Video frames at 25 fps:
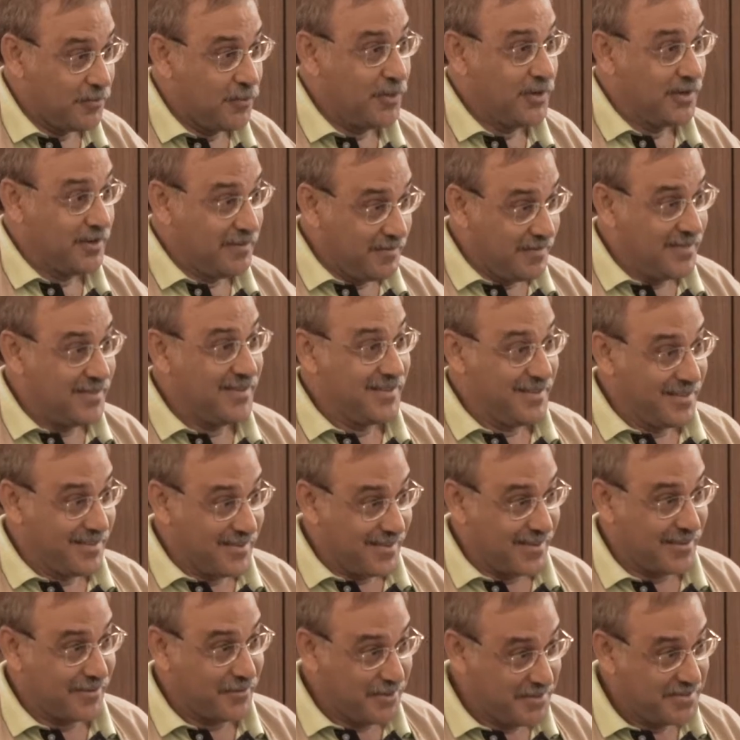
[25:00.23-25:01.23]
doing
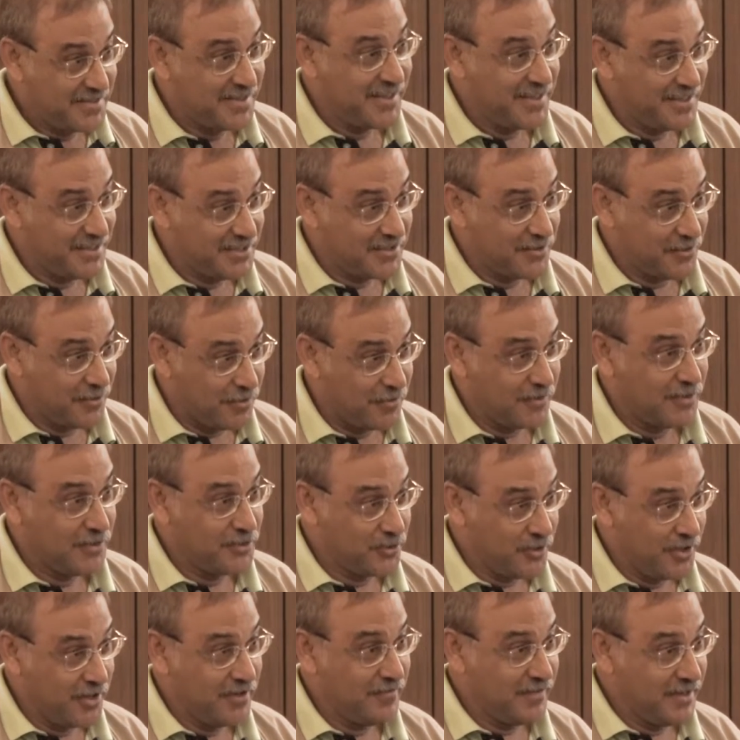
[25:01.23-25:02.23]
a research or a
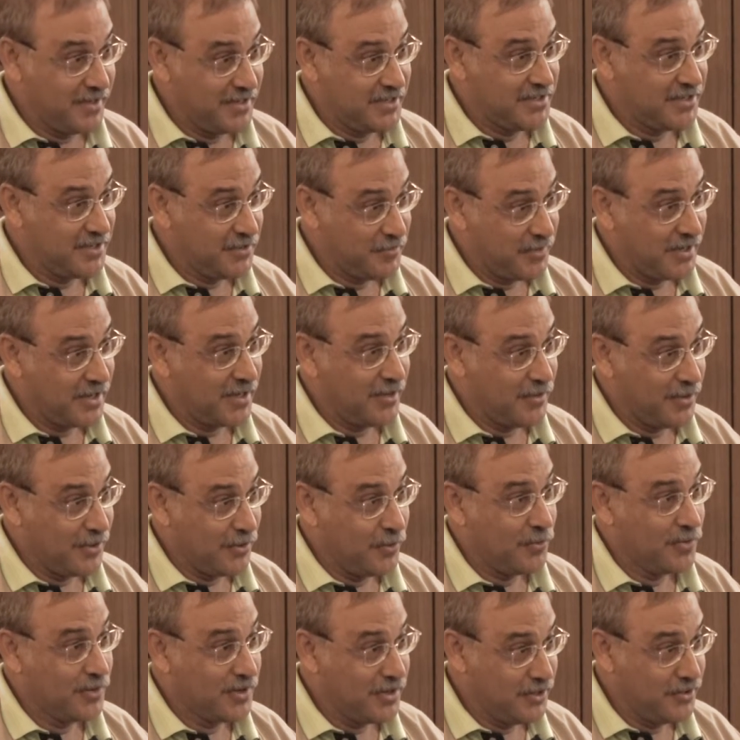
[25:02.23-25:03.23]
joint venture with our
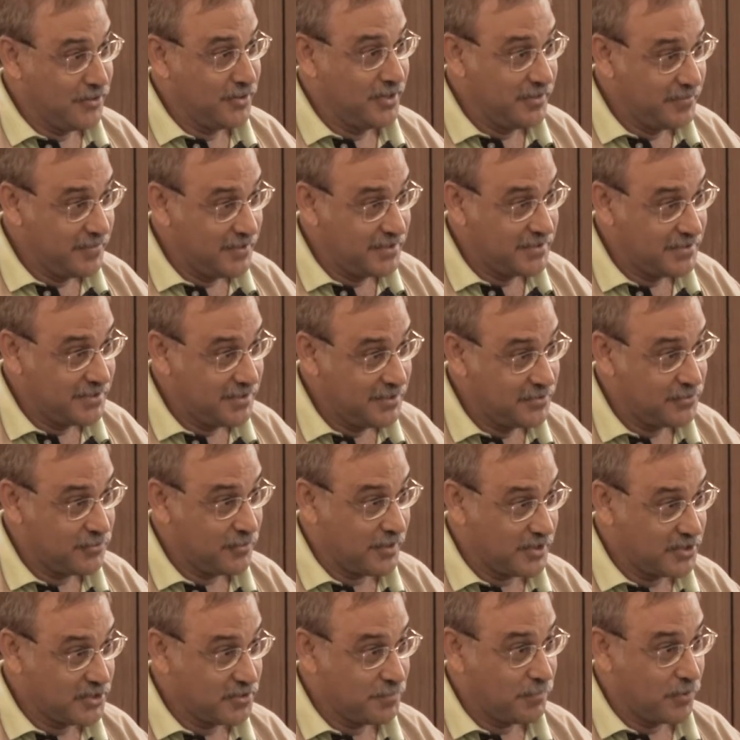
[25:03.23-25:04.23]
local universities
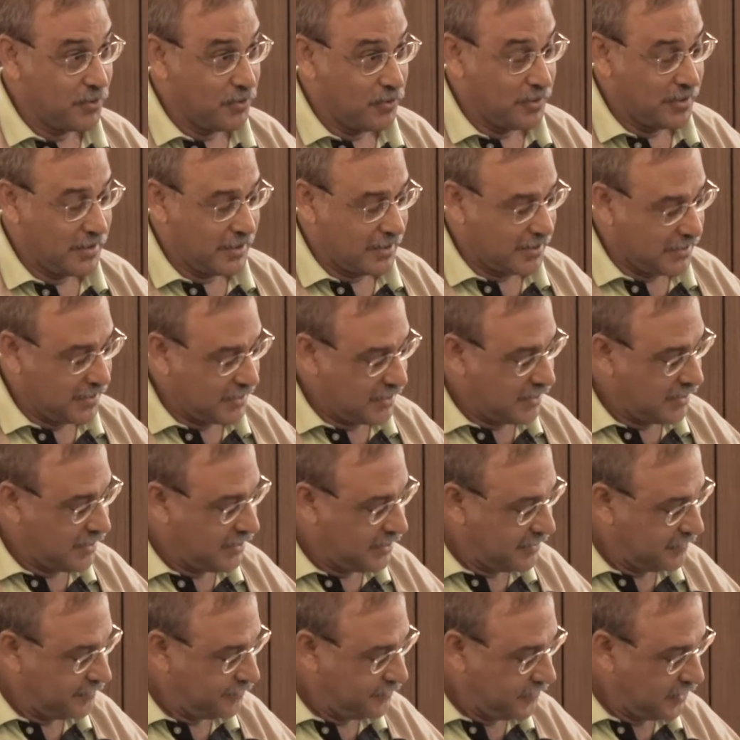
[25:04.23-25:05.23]
to explore that
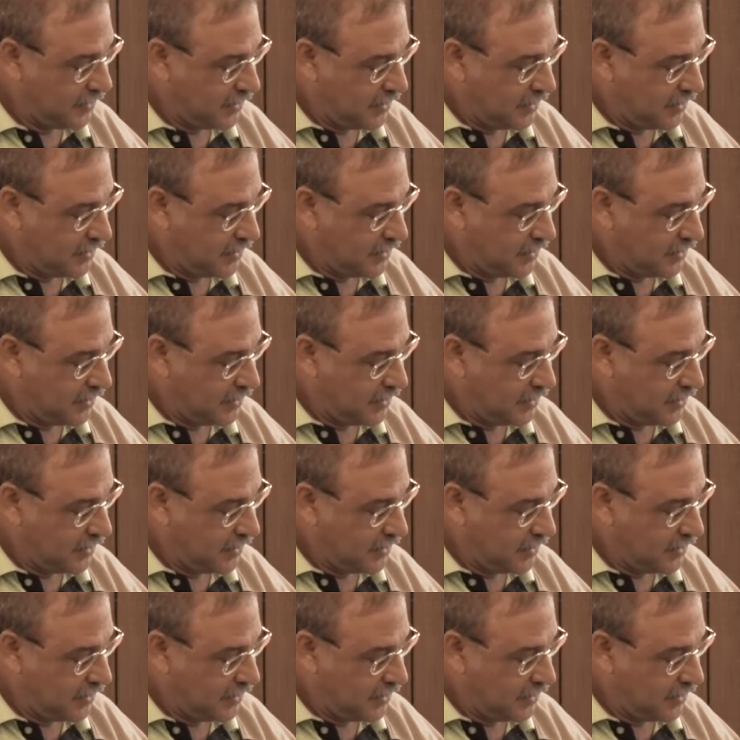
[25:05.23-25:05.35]
idea?